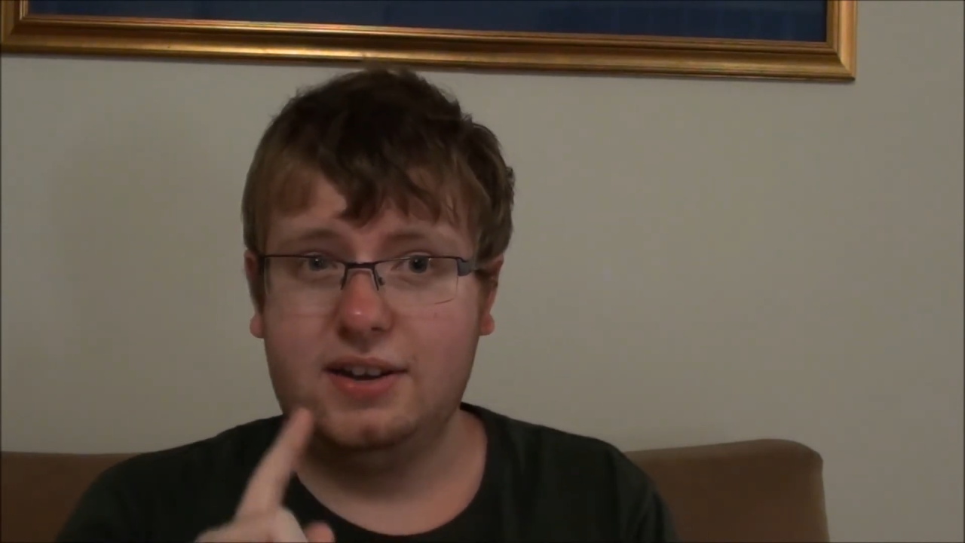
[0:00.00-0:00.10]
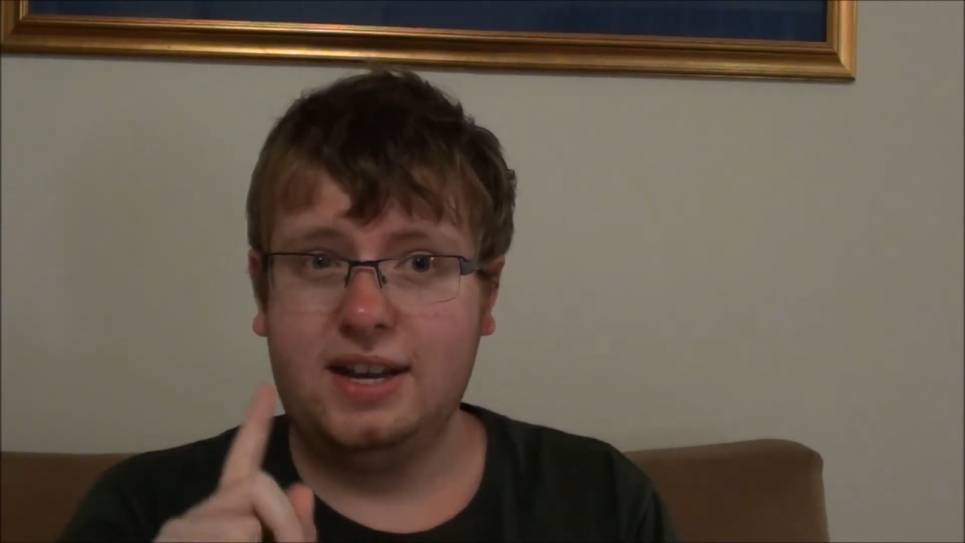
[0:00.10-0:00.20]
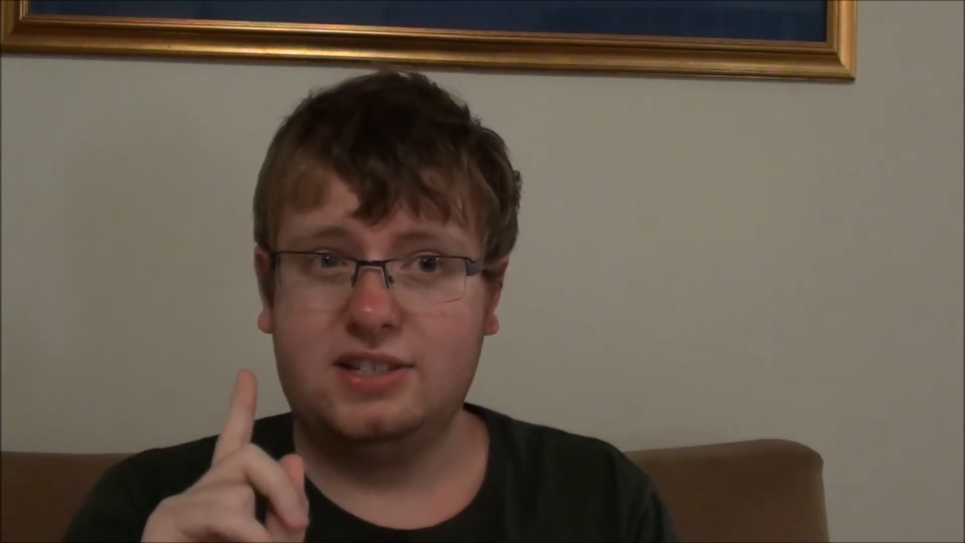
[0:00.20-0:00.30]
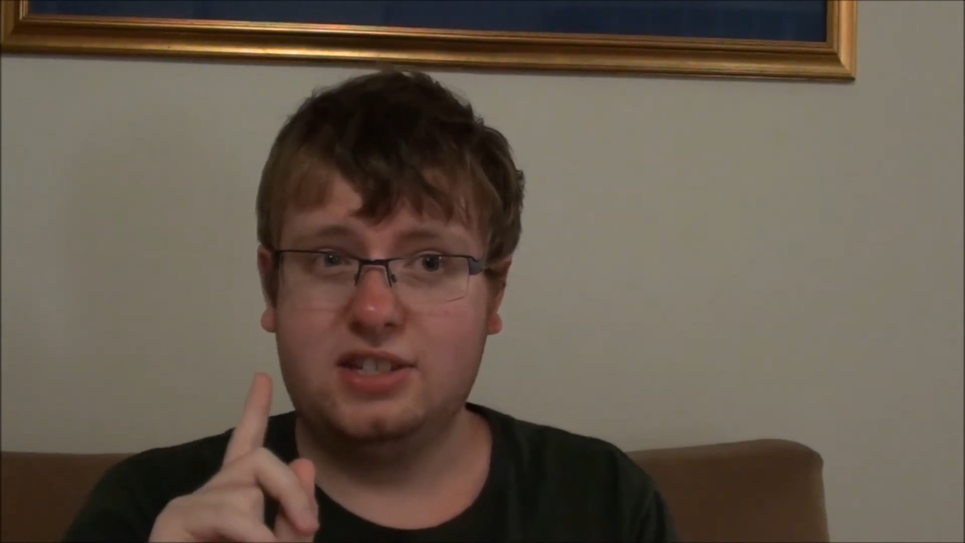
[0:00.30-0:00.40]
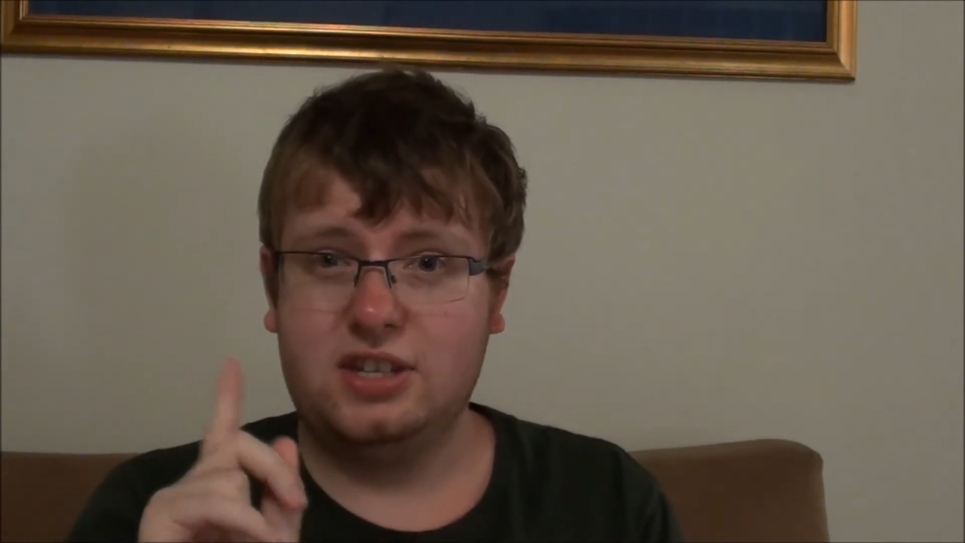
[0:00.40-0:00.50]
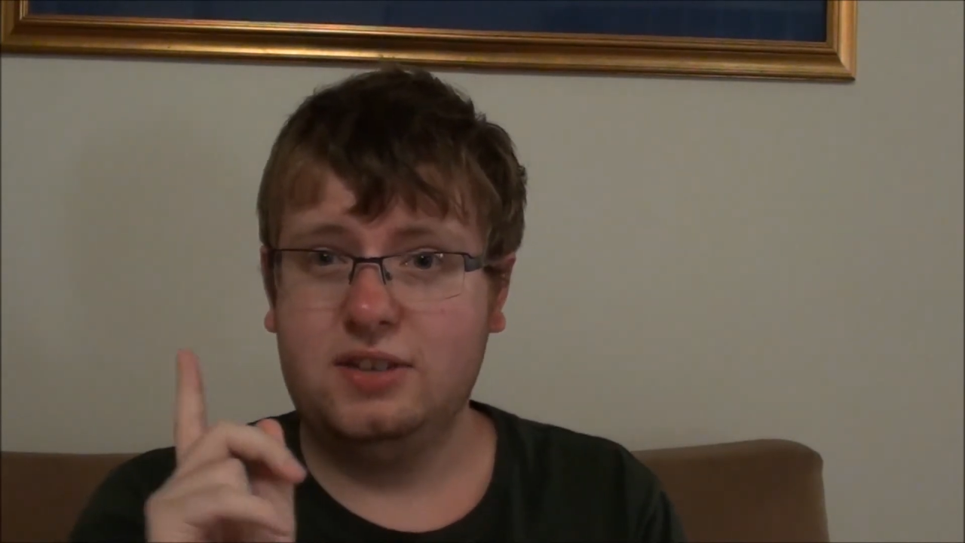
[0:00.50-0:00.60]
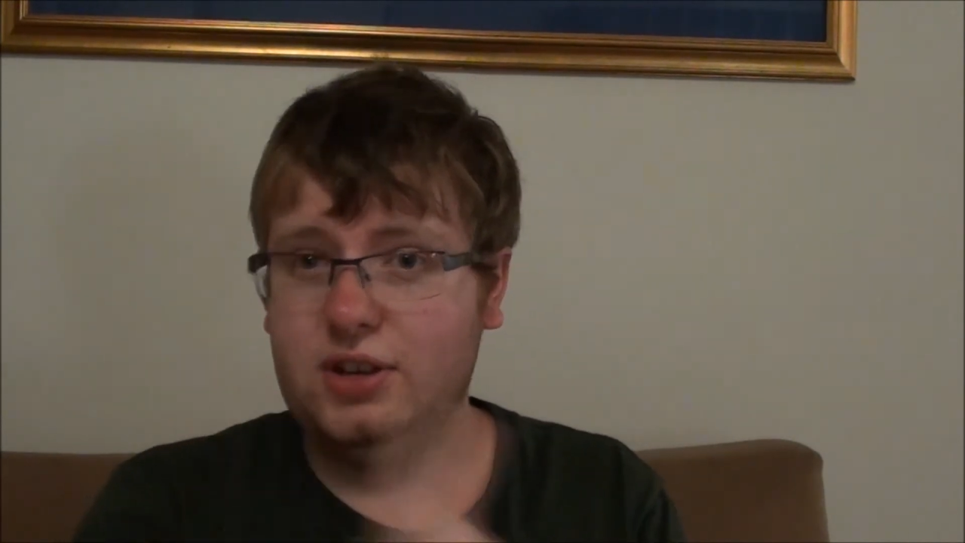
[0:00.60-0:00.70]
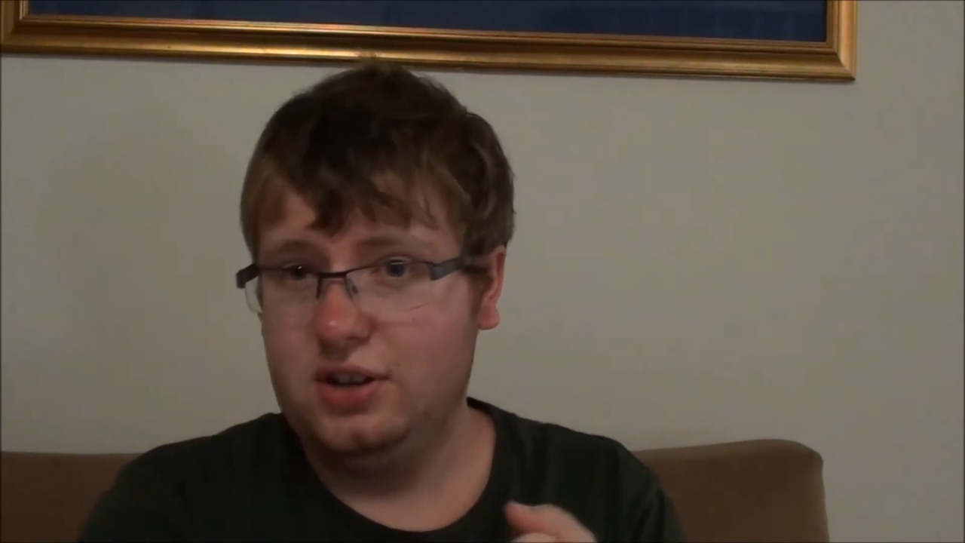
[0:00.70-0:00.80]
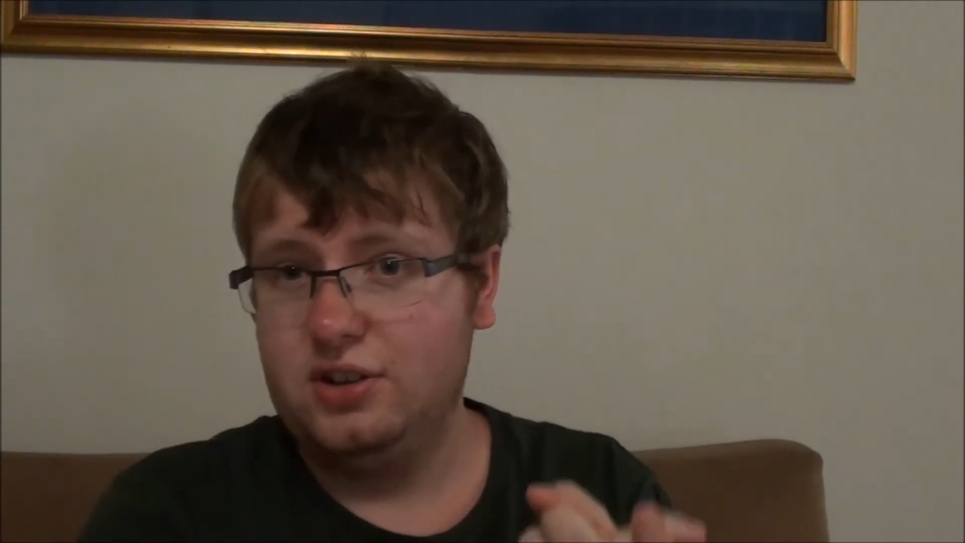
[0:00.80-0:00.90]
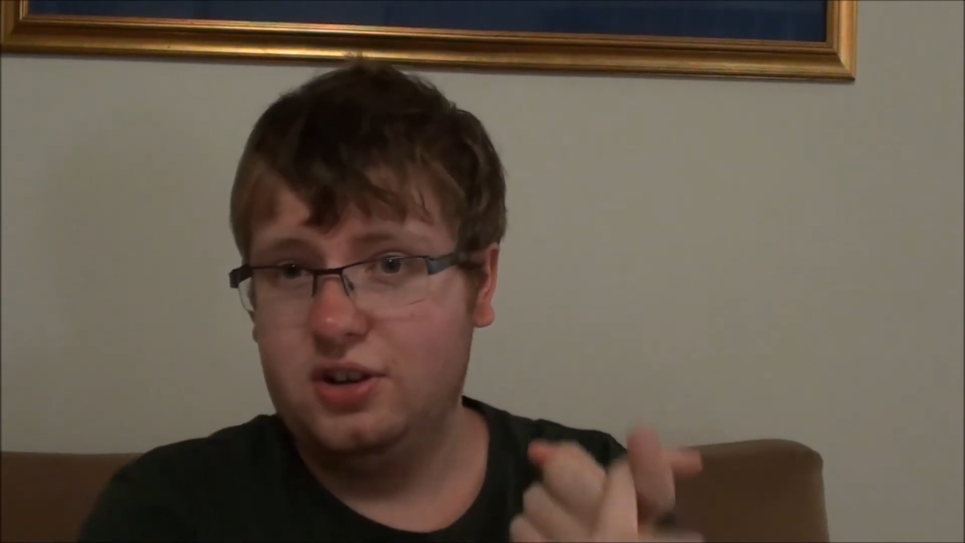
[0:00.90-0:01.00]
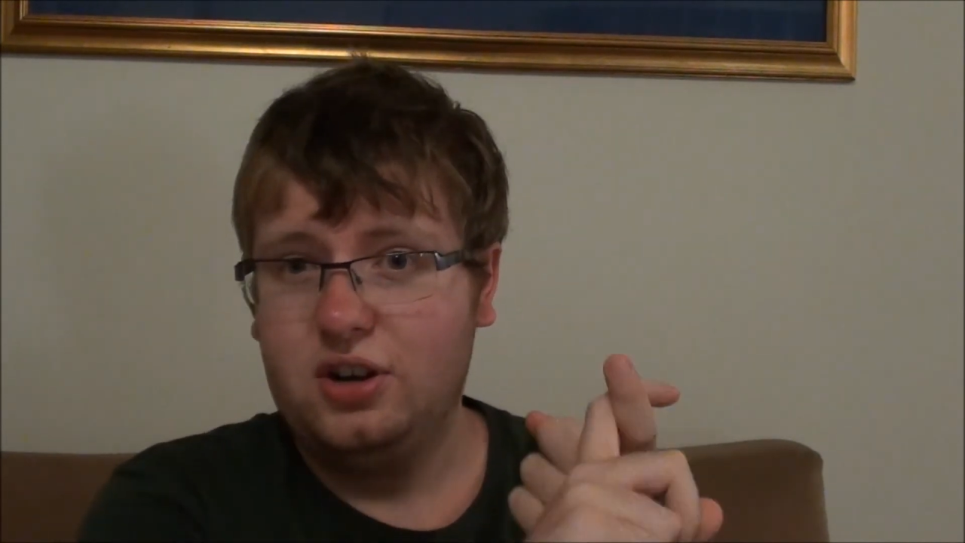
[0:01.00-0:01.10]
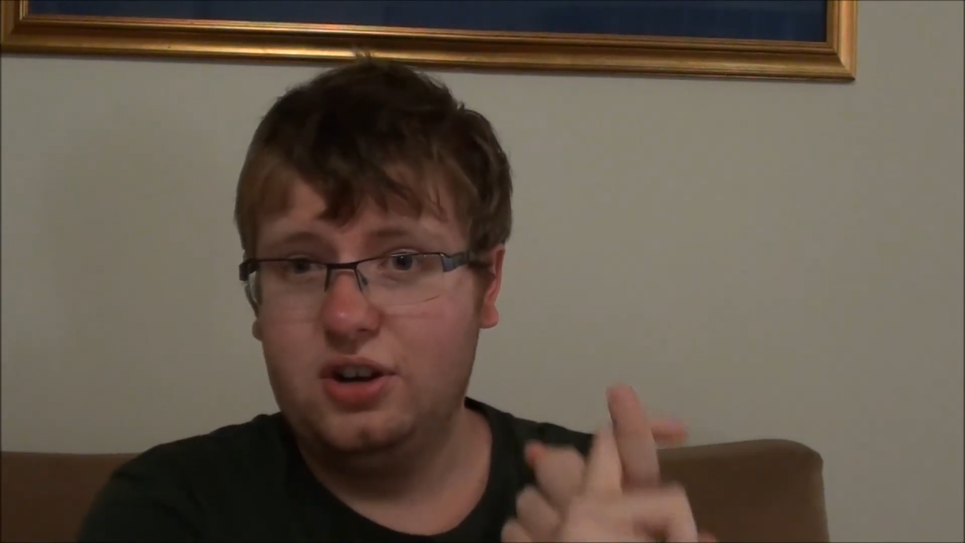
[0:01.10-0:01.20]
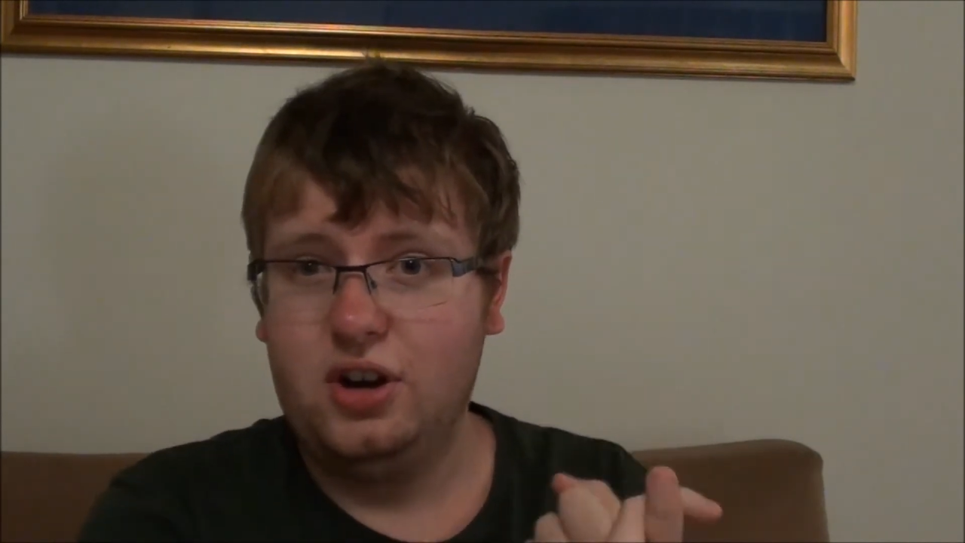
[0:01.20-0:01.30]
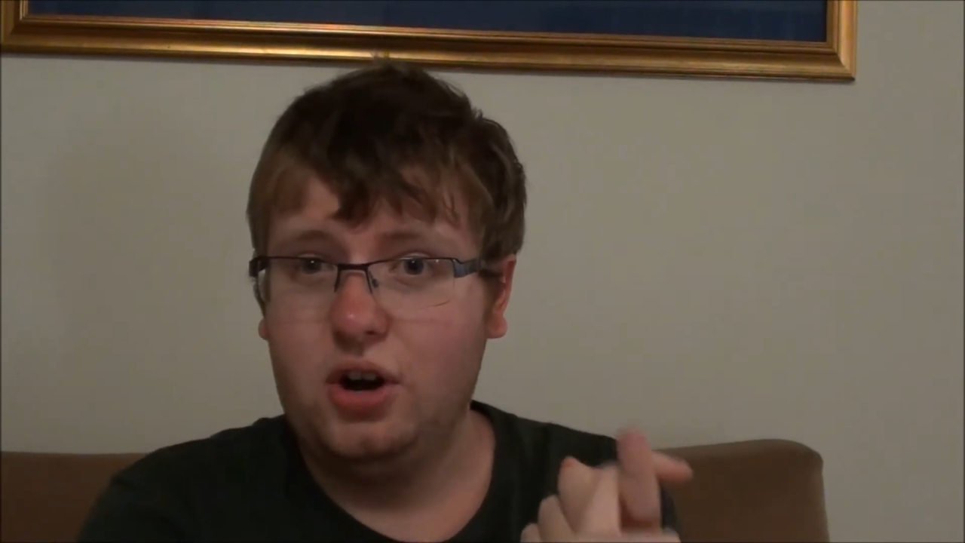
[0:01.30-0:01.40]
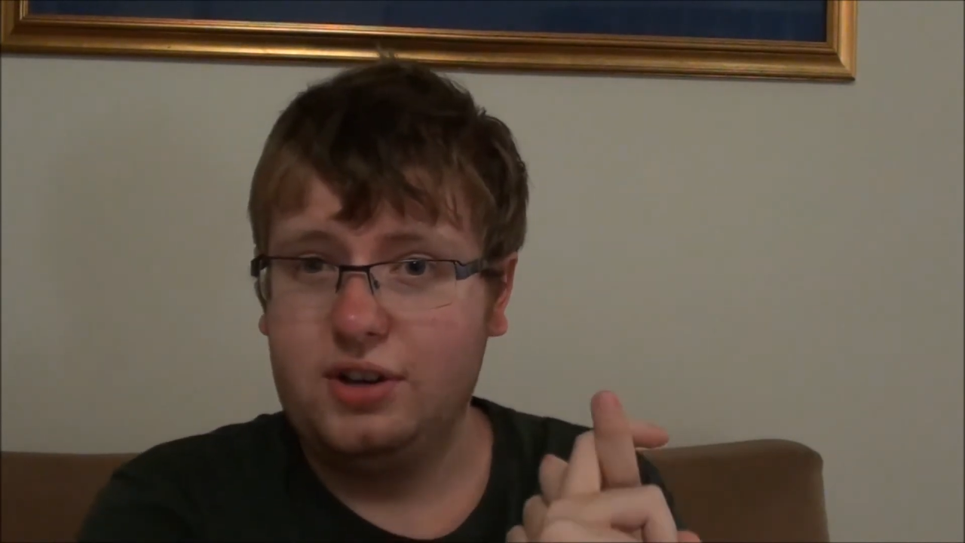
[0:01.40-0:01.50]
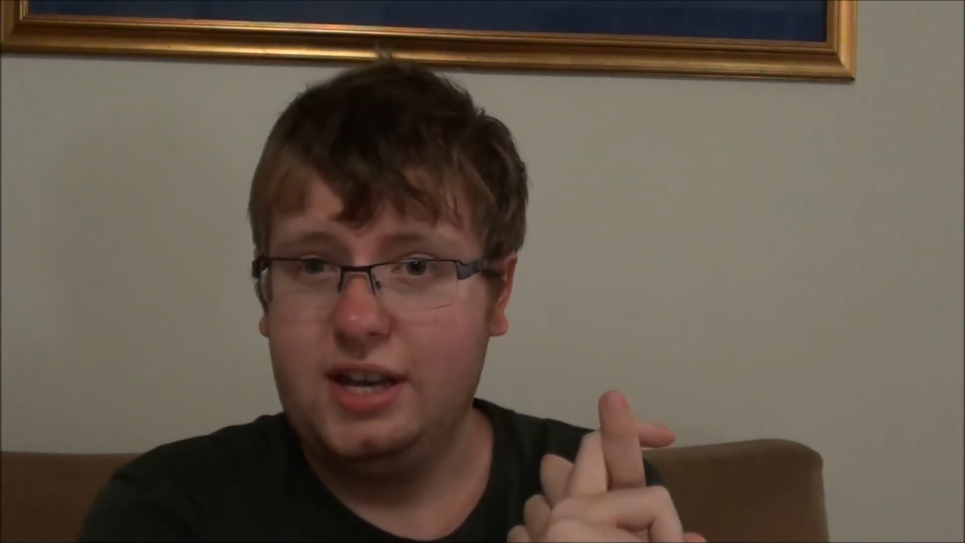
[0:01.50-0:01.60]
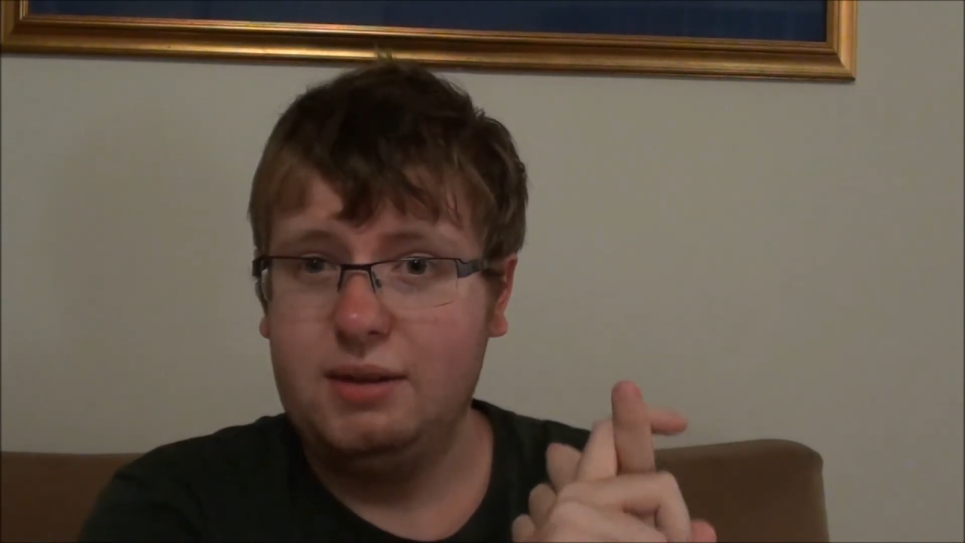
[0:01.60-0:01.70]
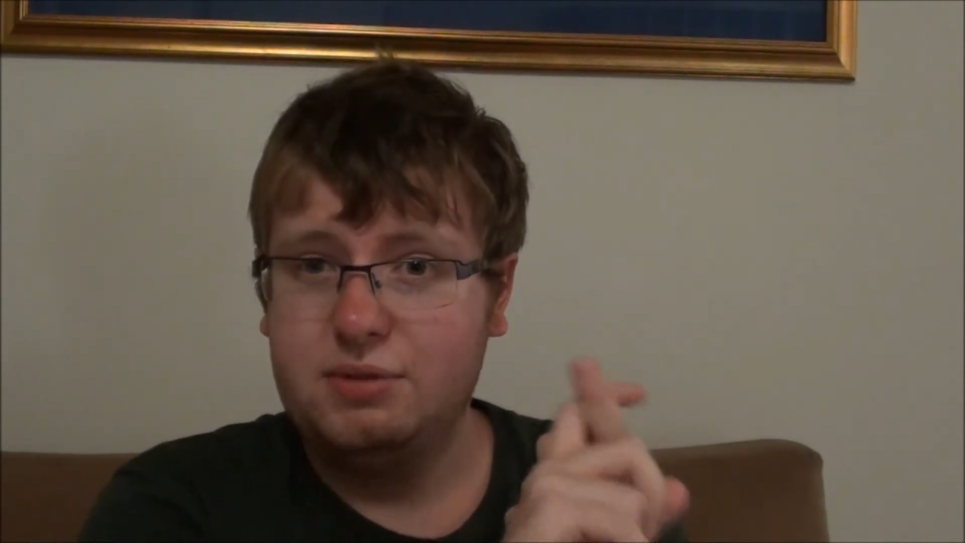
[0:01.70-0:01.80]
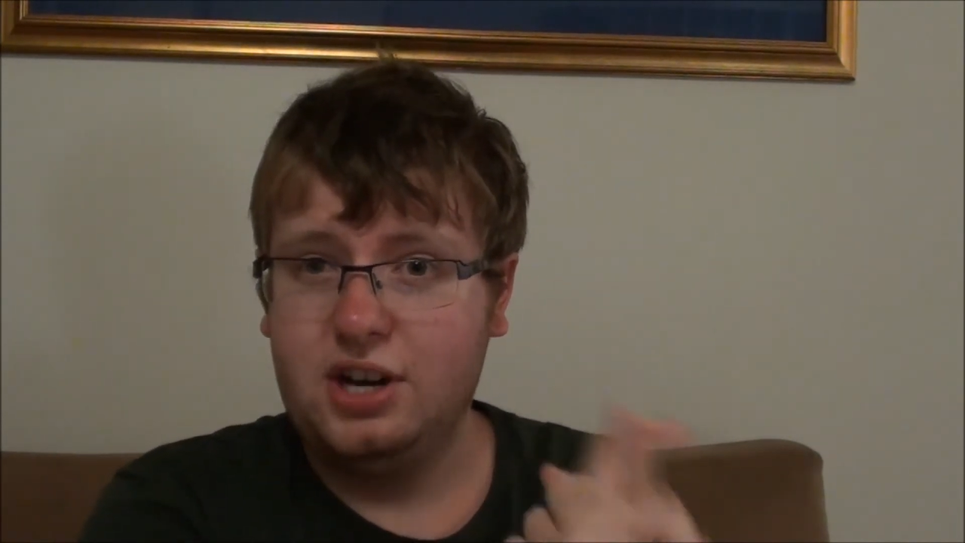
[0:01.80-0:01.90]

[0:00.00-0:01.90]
Next is another horror game,